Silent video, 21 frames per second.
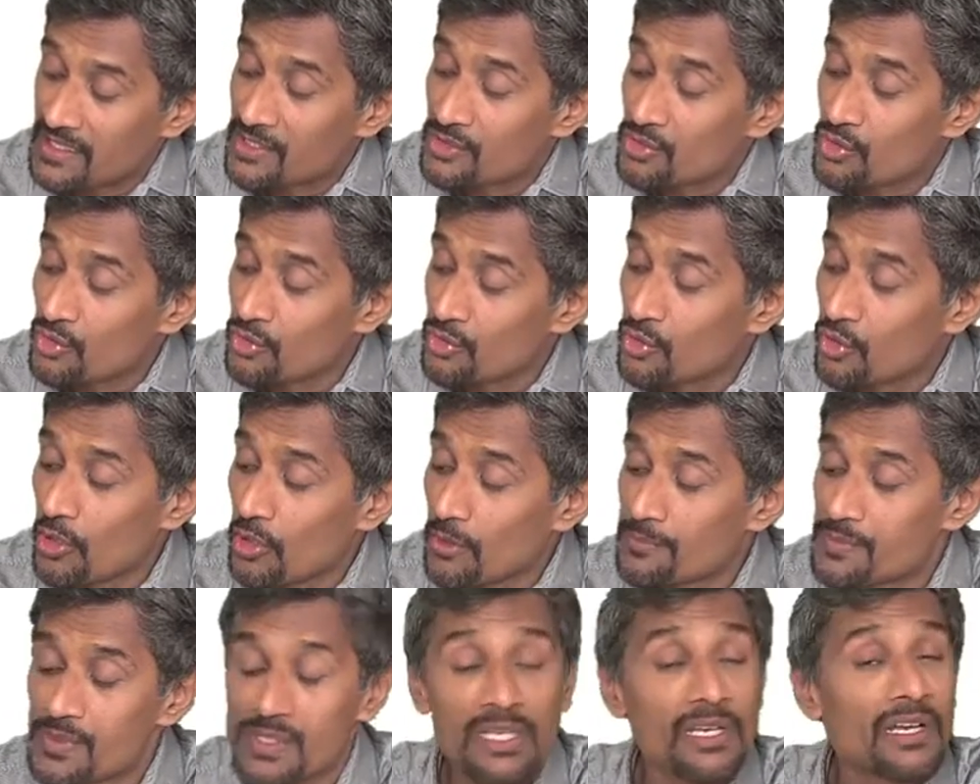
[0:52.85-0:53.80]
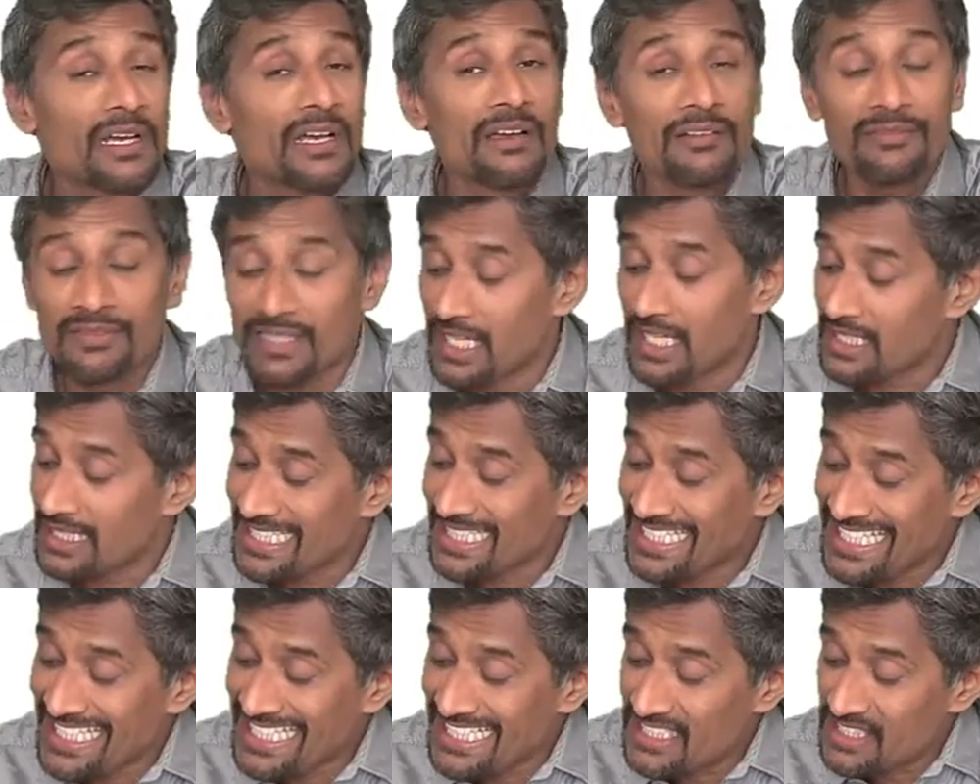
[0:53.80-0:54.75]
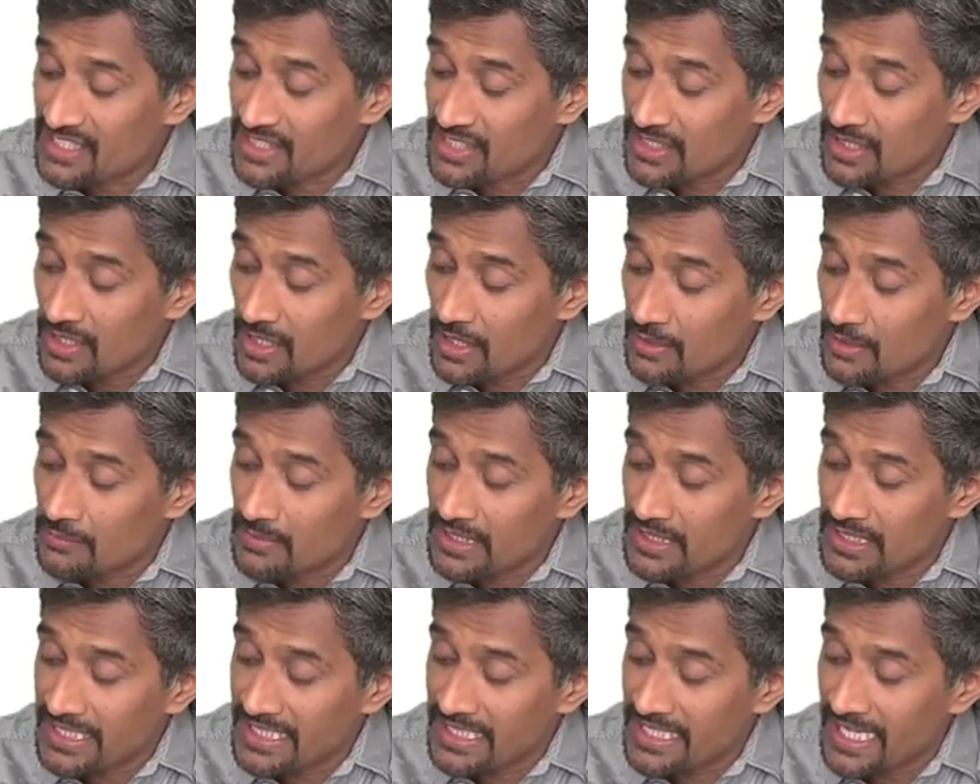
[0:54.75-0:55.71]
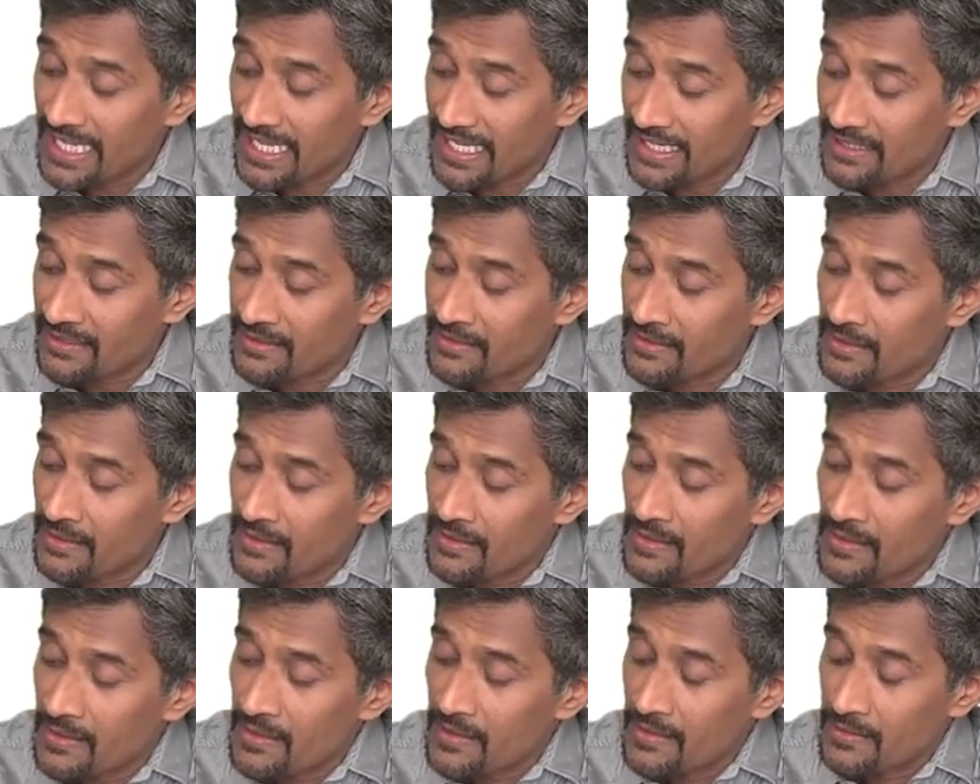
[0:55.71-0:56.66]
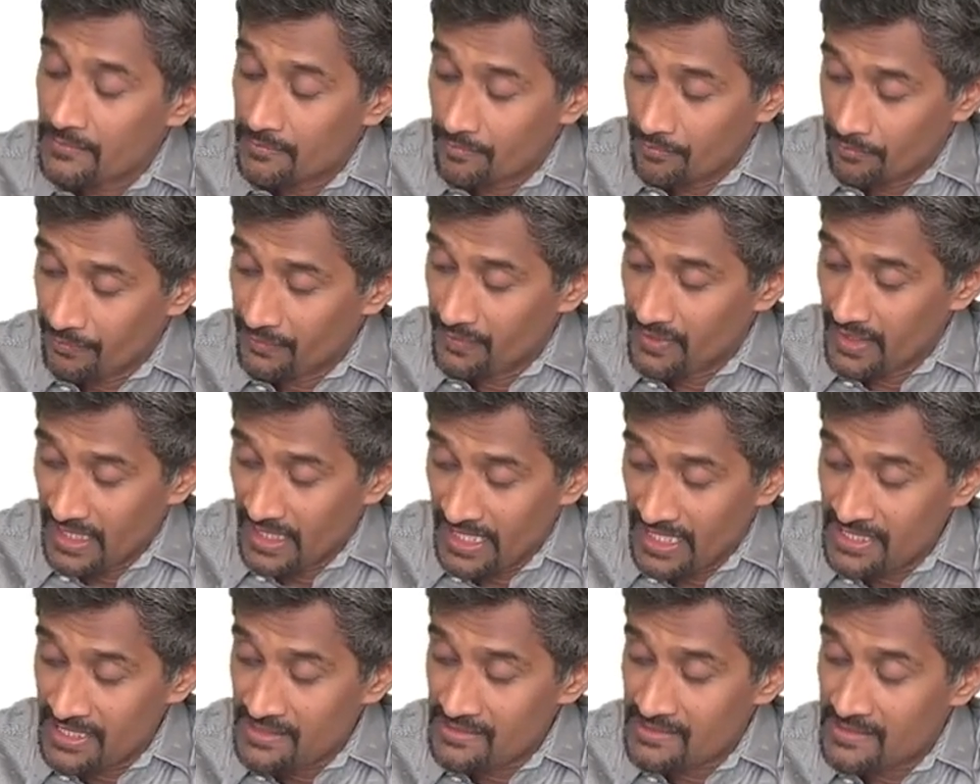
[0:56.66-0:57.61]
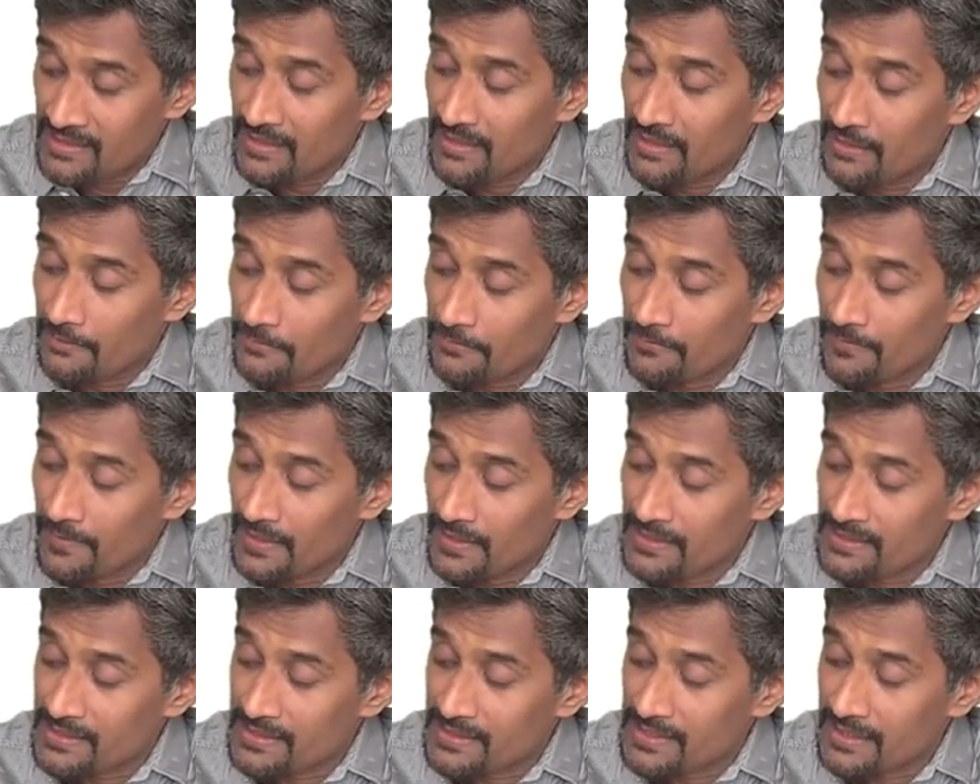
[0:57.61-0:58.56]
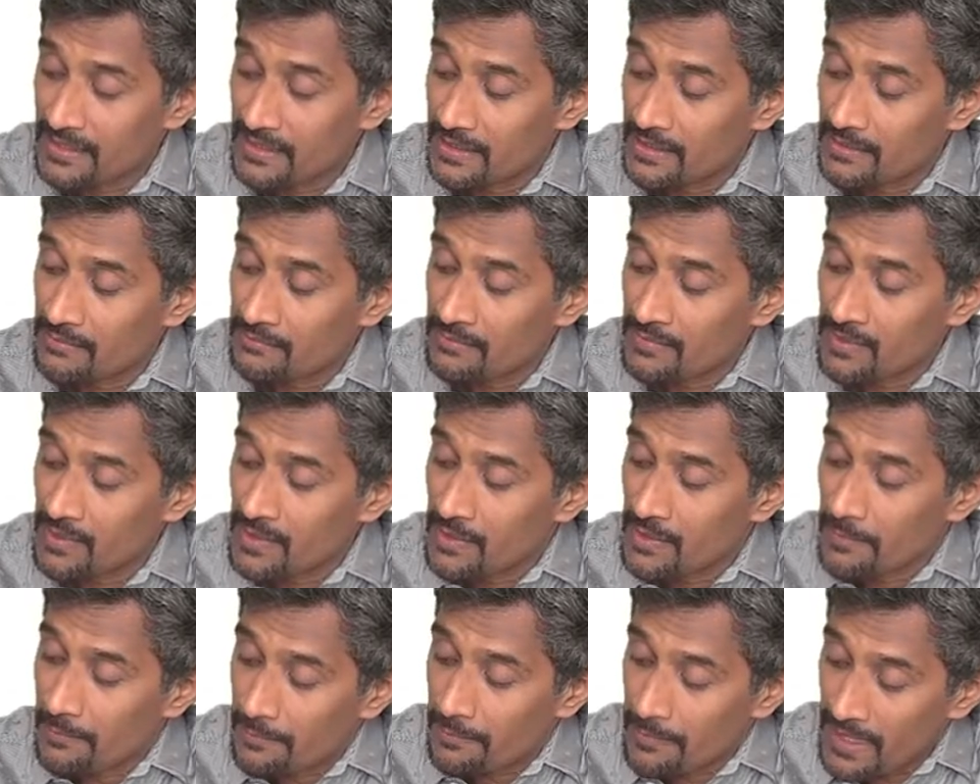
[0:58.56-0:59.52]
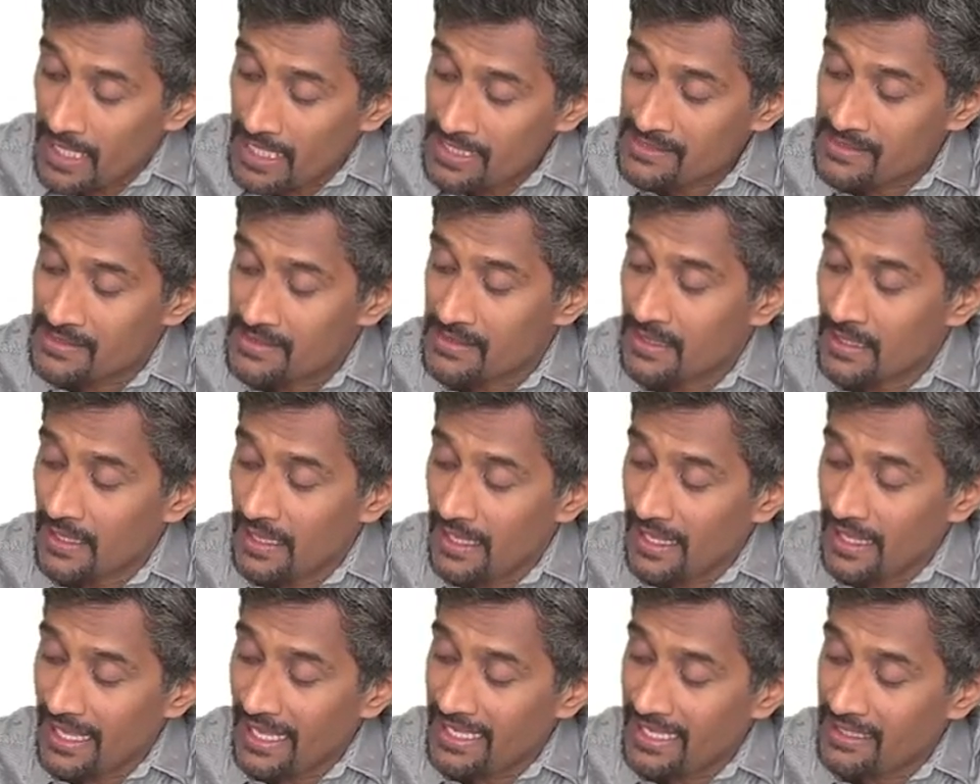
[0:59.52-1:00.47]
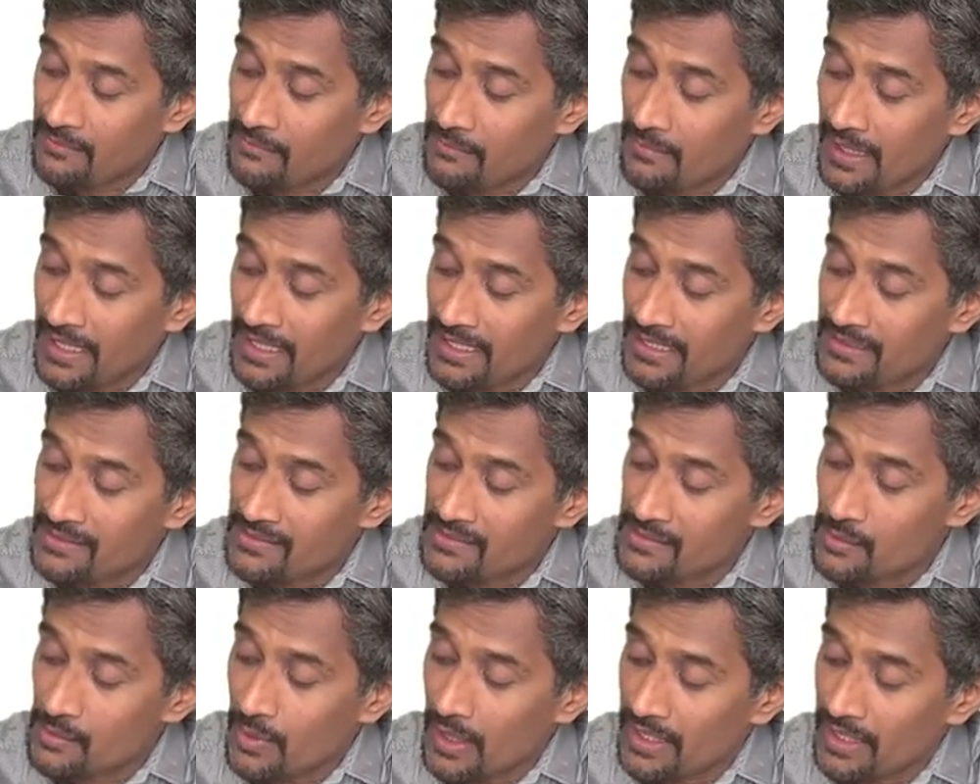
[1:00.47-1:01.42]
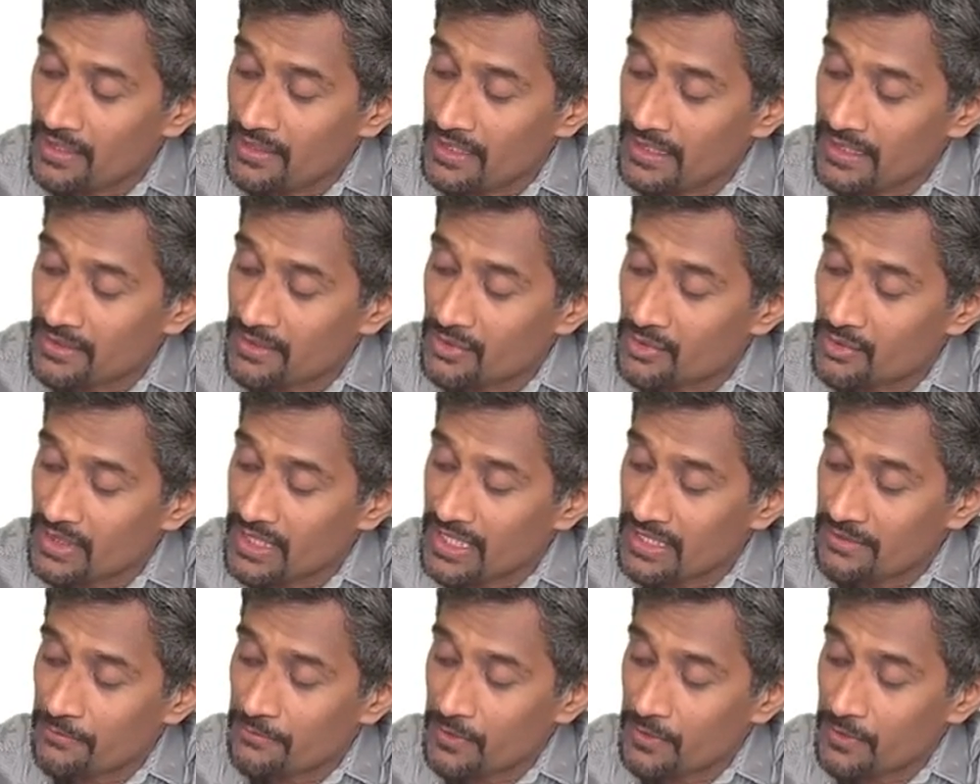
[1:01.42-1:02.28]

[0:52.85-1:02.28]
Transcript: So you observe that each term Tn is the first term plus n minus 1 into d.